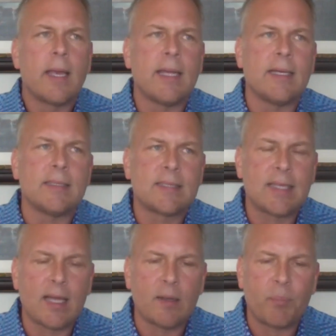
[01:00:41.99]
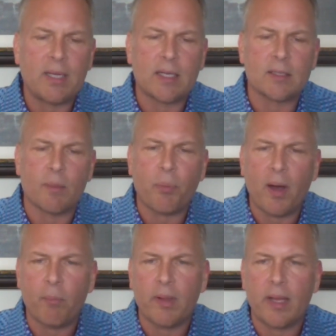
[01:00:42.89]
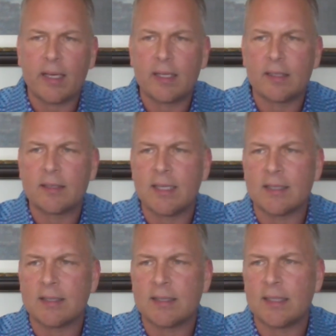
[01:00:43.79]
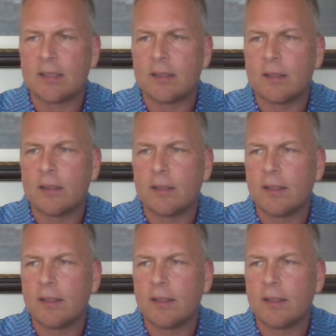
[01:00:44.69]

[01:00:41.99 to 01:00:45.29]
And instead, because the public doesn't